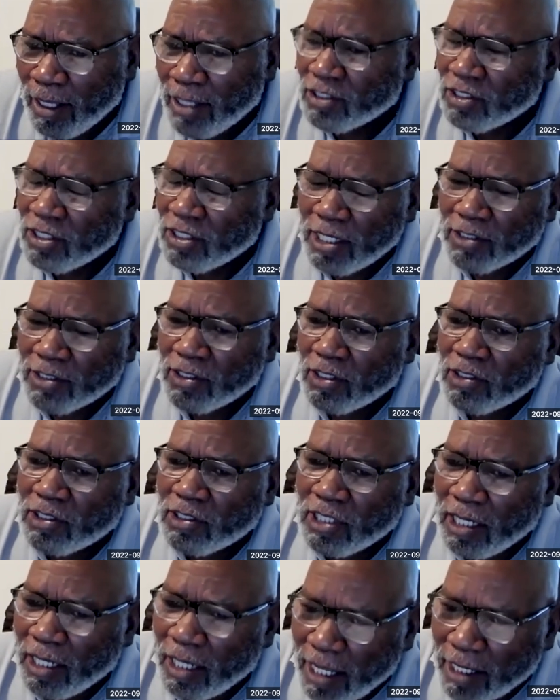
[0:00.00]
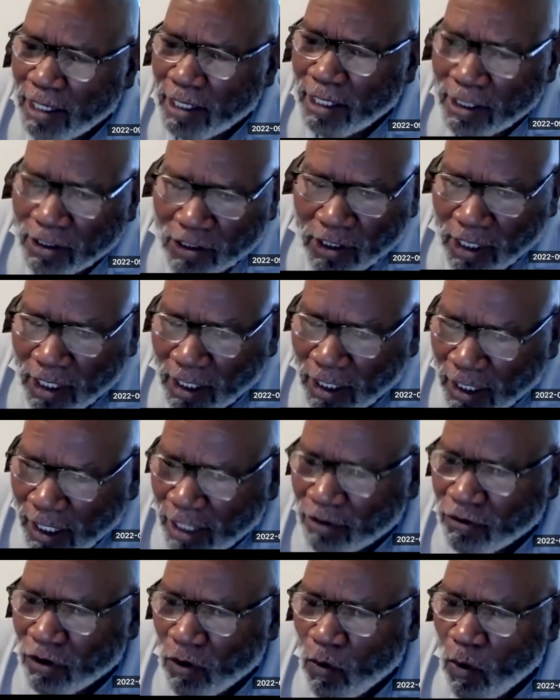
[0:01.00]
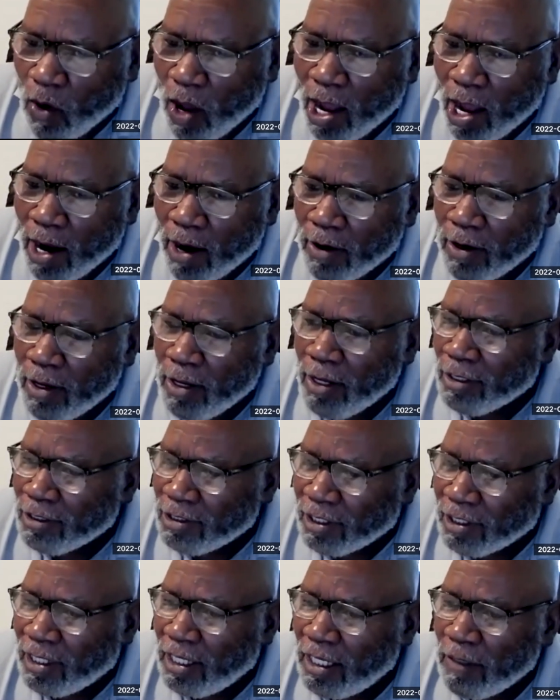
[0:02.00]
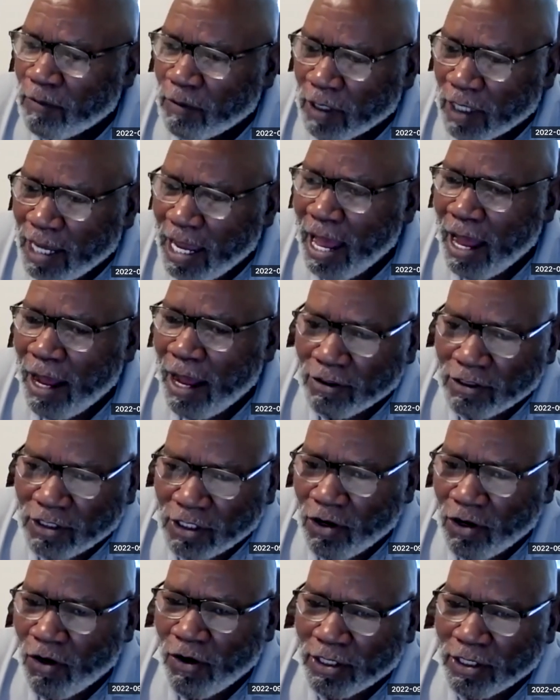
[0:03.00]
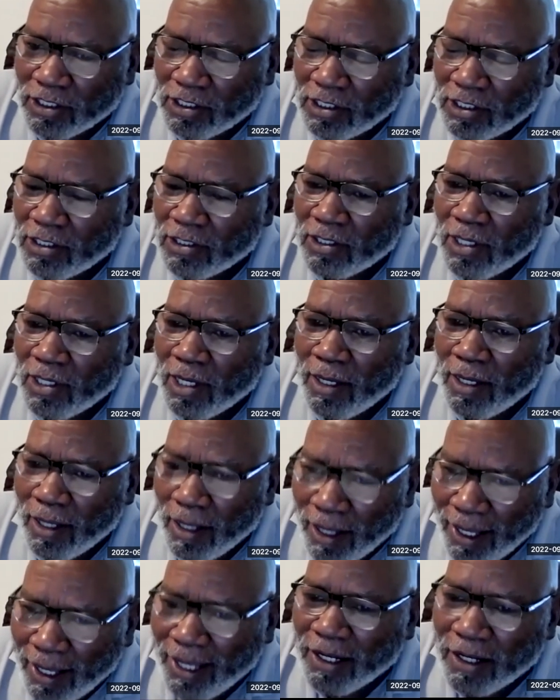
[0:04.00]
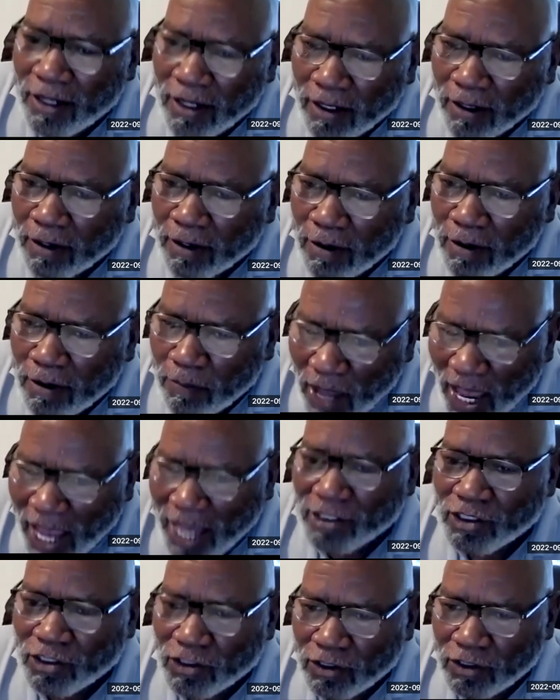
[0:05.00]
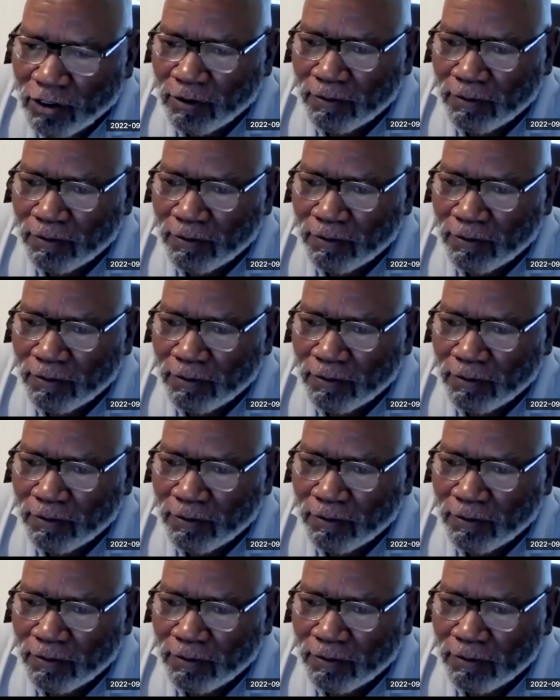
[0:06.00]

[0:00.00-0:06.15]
He says it's an electric wire to keep the cows and horses in the pasture.